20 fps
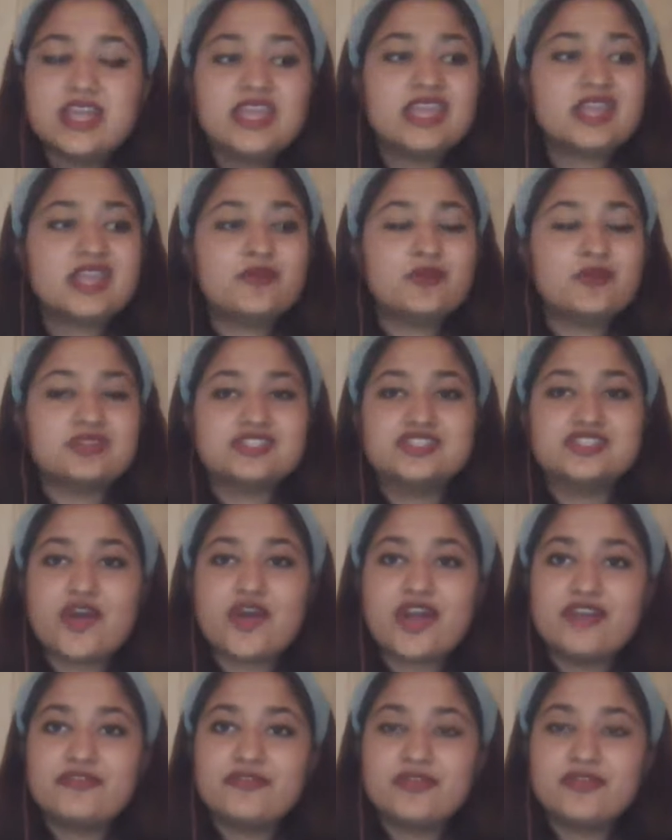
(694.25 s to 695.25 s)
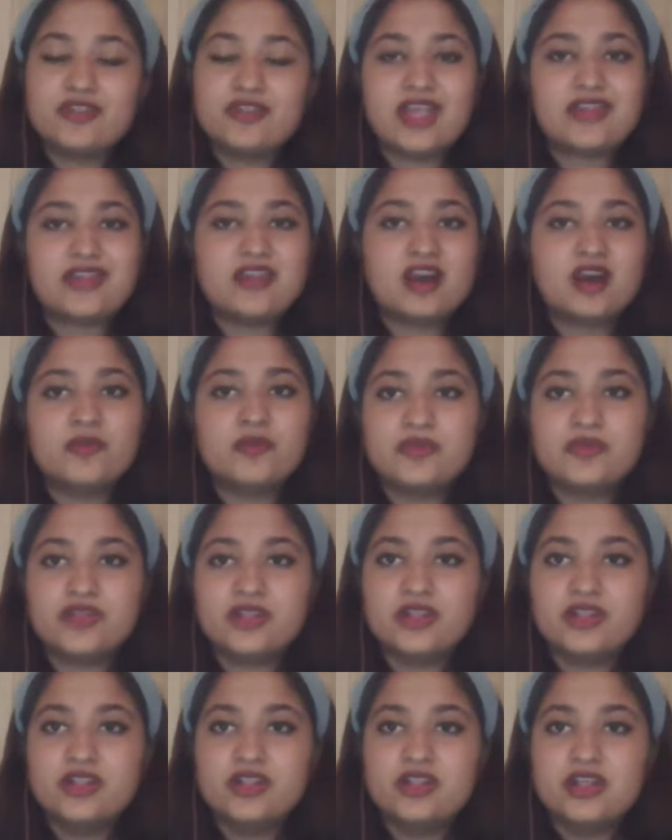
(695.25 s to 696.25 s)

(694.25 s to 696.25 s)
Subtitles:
He was joyful and humble.